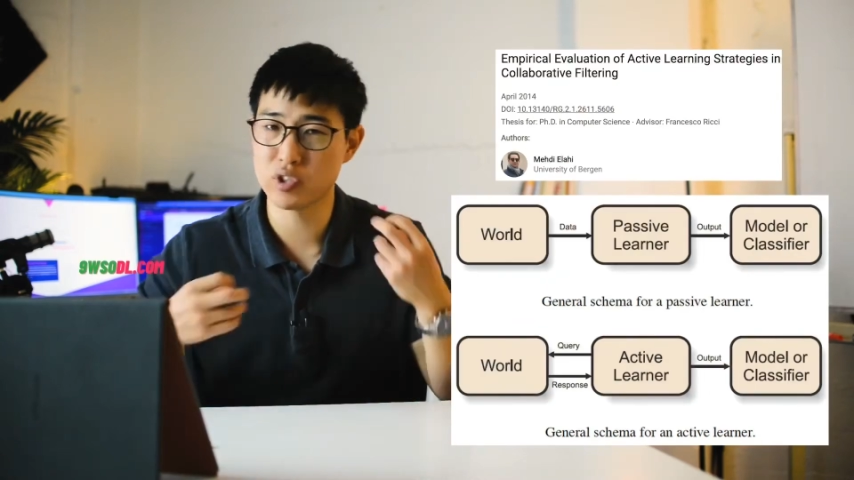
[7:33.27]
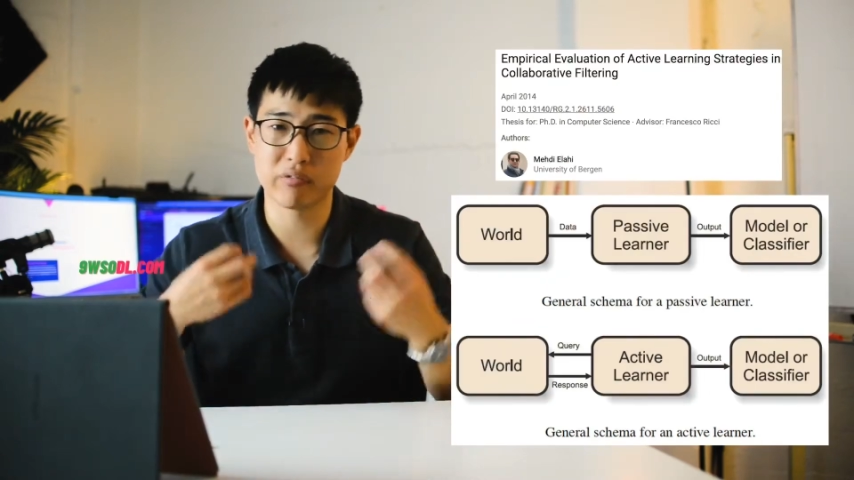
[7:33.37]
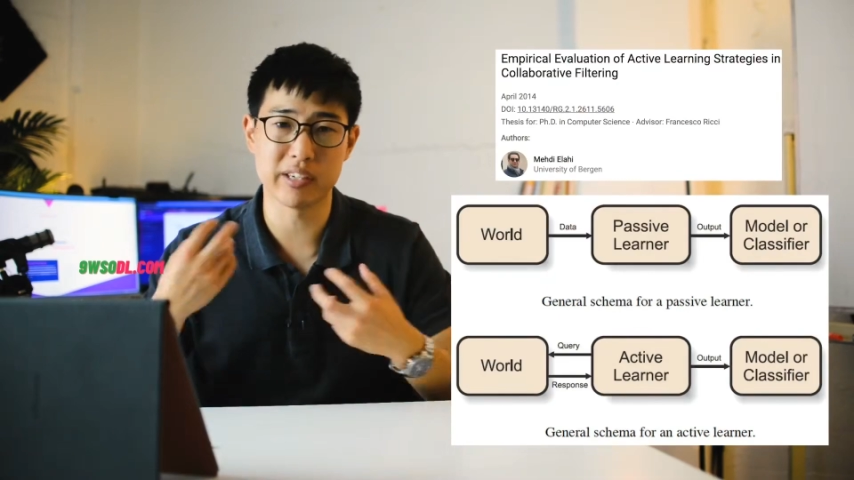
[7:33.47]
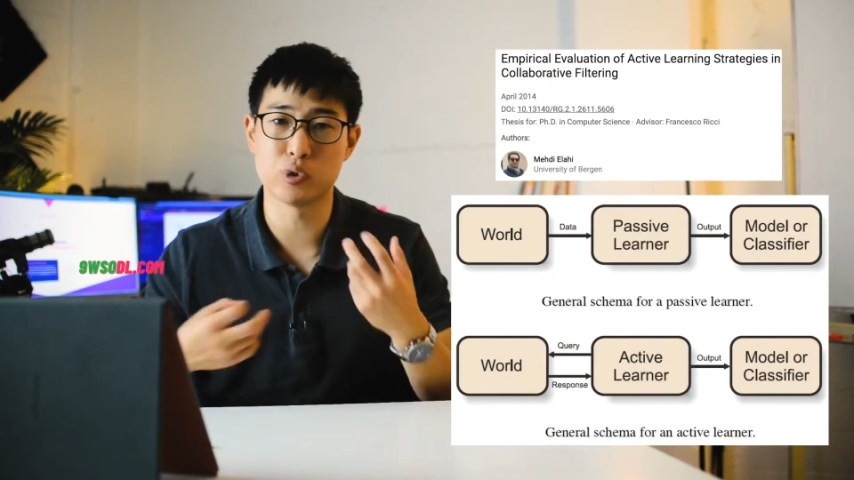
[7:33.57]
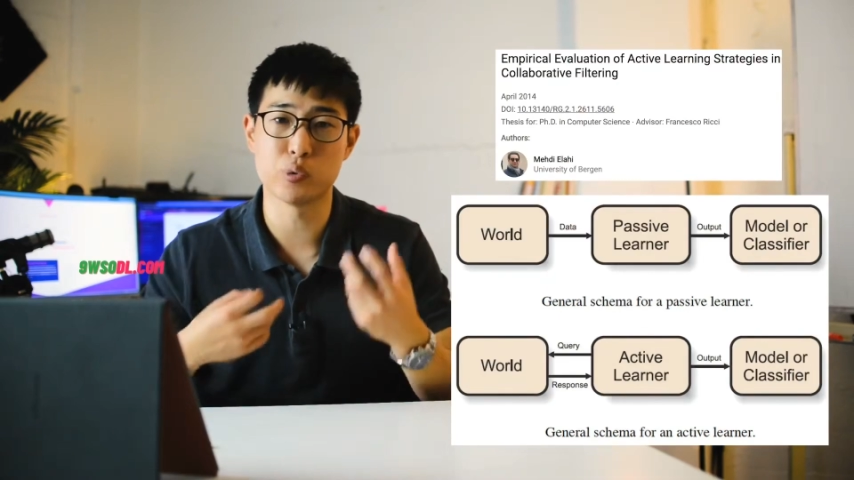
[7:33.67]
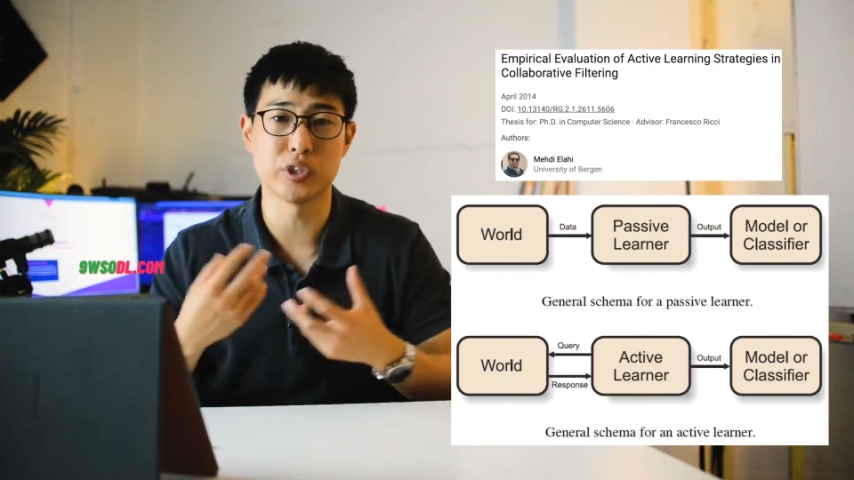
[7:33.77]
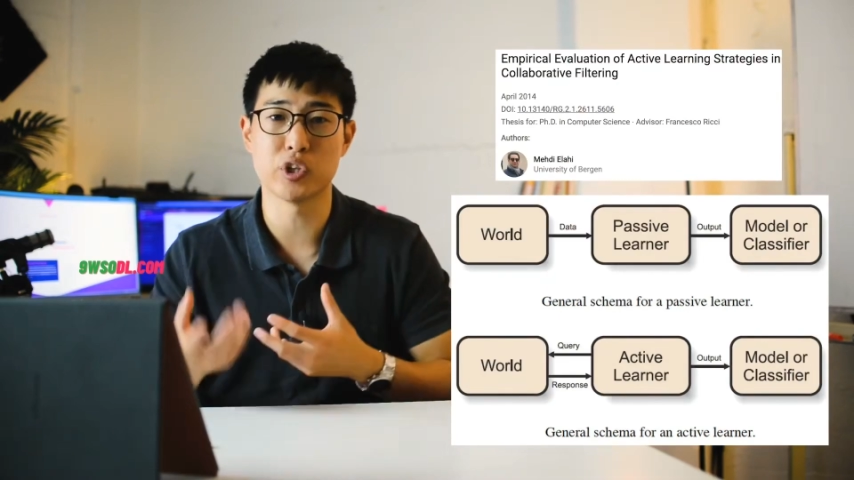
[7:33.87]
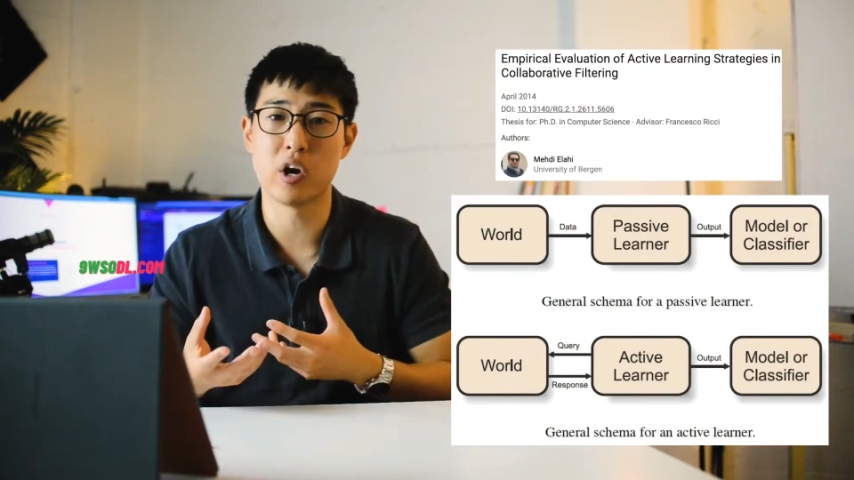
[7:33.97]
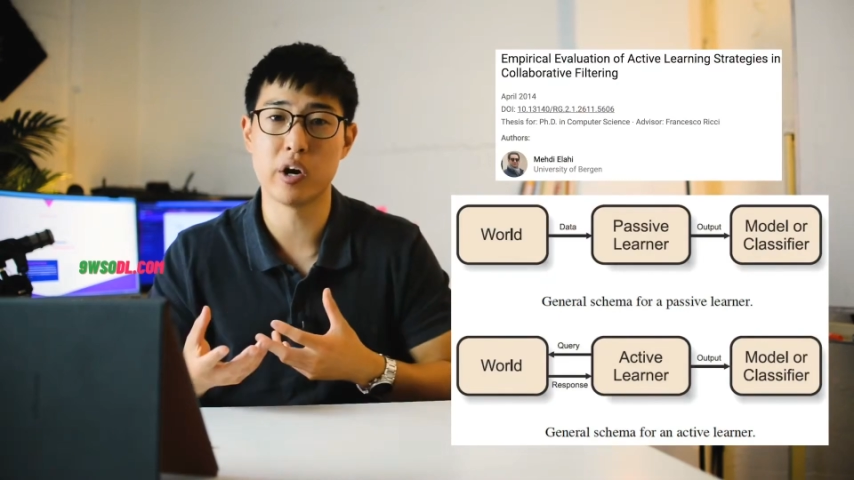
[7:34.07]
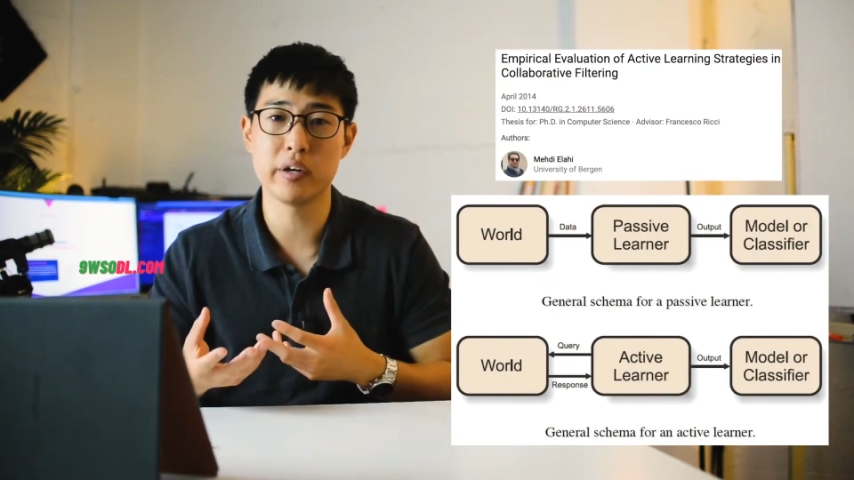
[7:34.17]
is not really
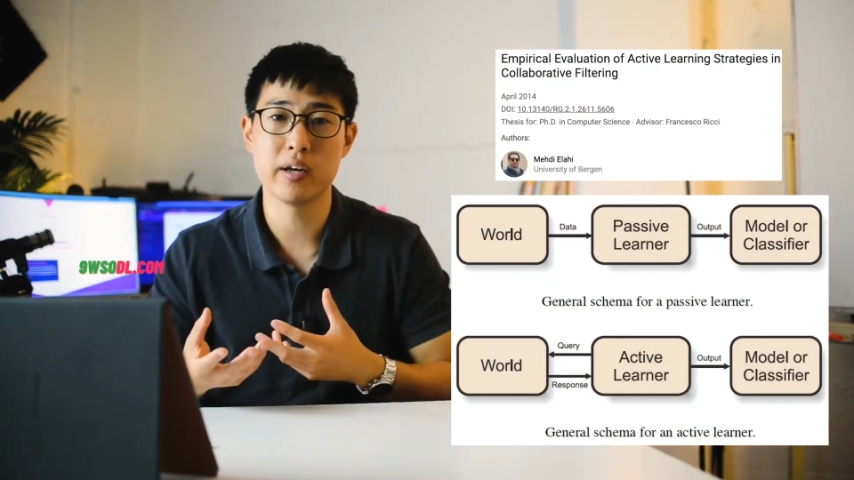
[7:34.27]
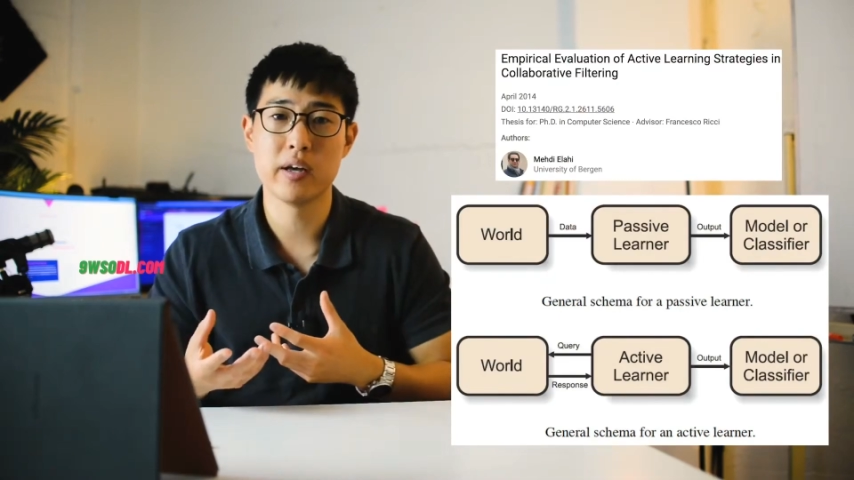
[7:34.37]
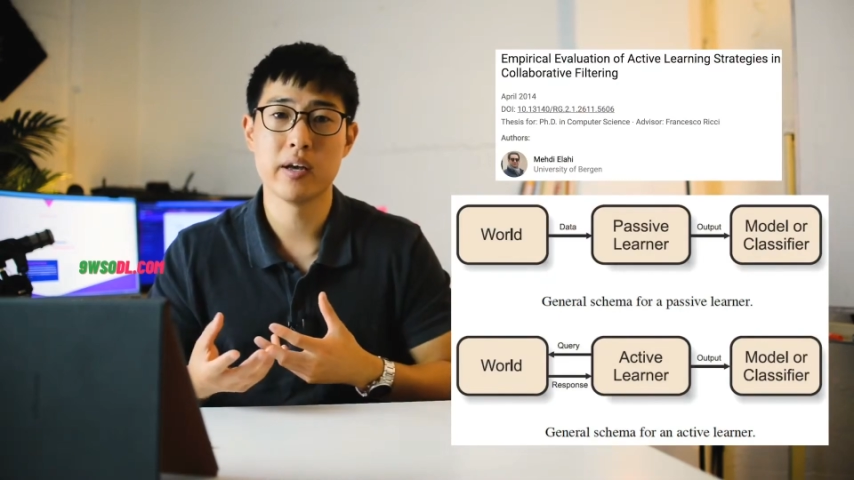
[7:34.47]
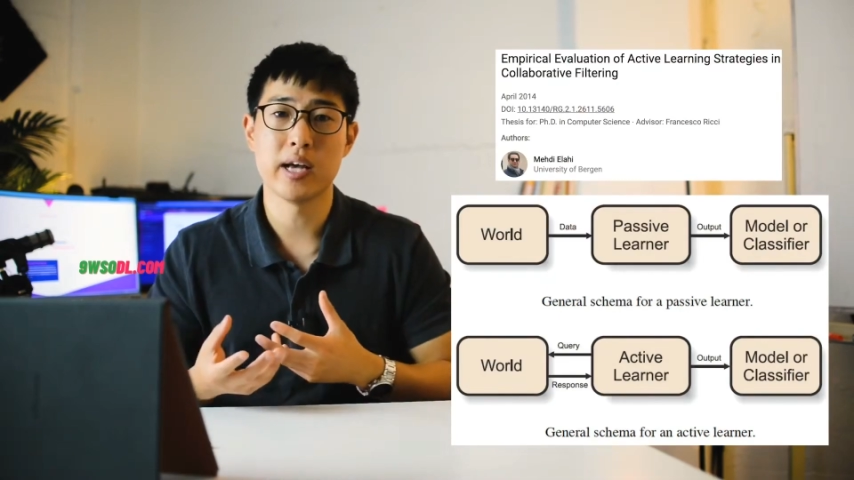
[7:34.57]
switched on.